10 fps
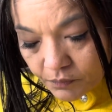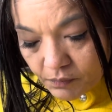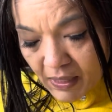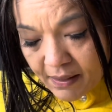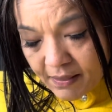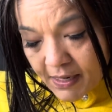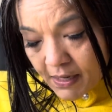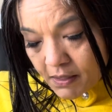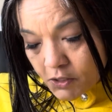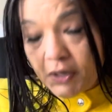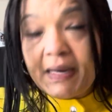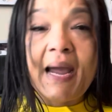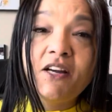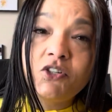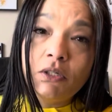And then your
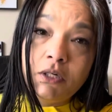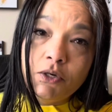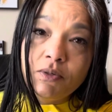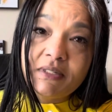cash to close